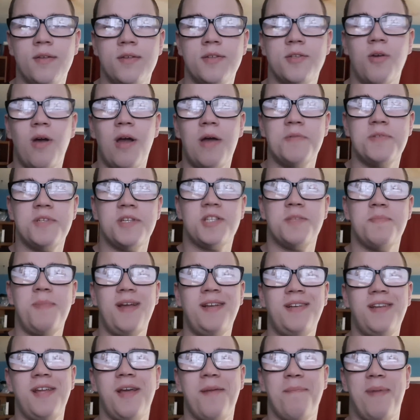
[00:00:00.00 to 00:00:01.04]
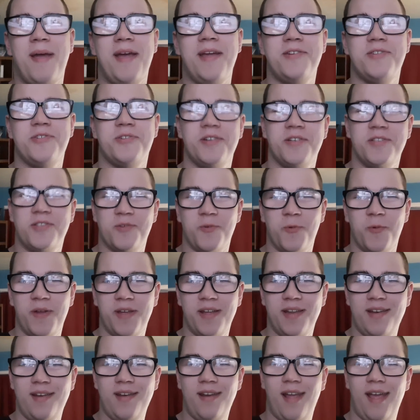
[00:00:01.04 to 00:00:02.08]
So I was expecting a Patriots
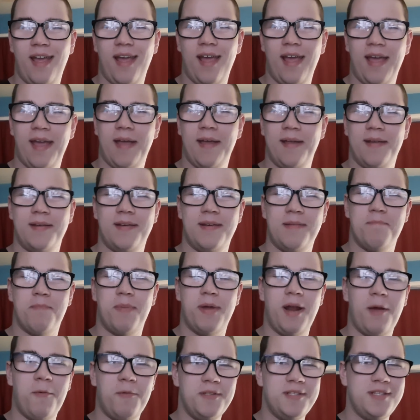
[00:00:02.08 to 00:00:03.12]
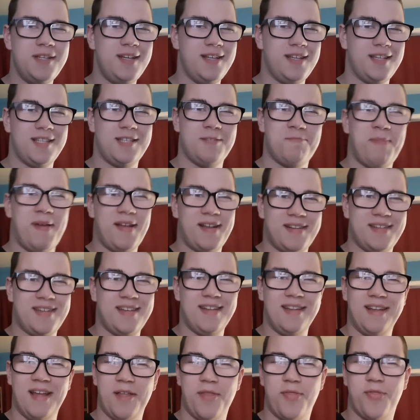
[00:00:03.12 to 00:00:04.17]
win, but I wasn't
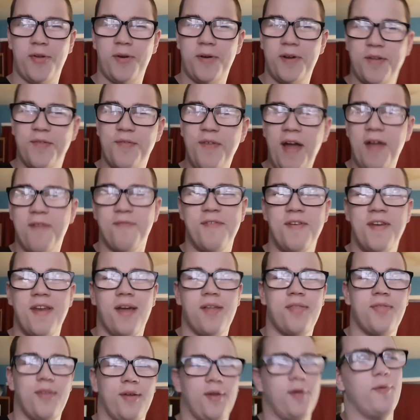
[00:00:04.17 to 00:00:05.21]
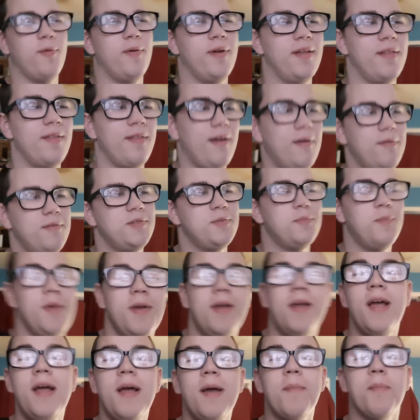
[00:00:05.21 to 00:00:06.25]
expecting a 35-0 win. That was
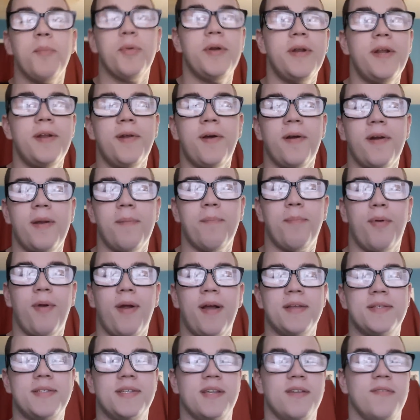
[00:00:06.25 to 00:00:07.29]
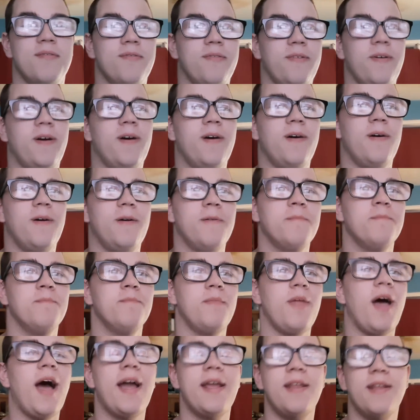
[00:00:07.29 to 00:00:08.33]
pretty darn impressive.
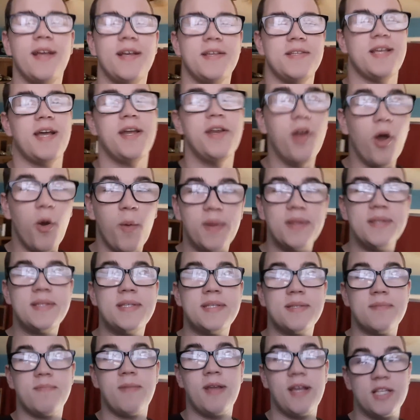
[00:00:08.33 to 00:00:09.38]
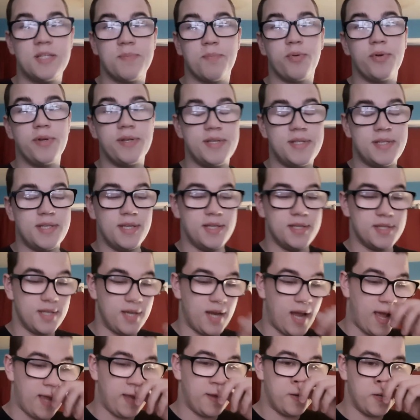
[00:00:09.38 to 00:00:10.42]
I guess I know it's preseason.
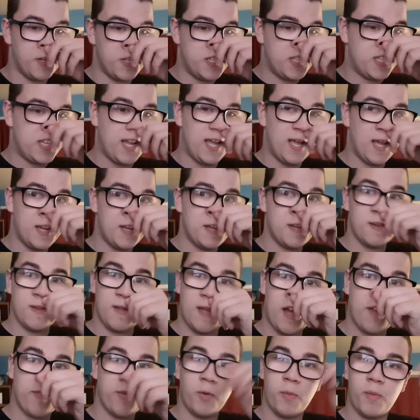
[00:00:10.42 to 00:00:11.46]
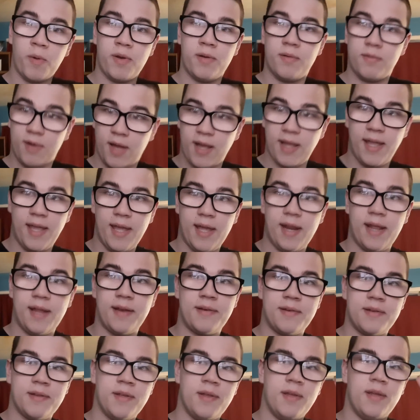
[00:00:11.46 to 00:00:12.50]
I understand everyone. I get
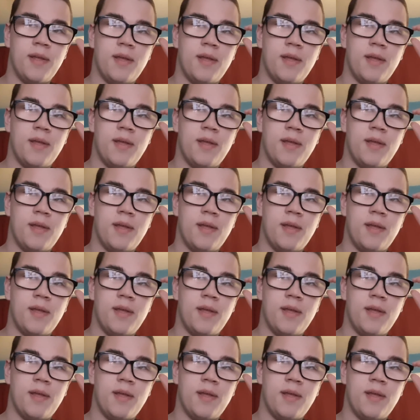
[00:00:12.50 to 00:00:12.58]
it.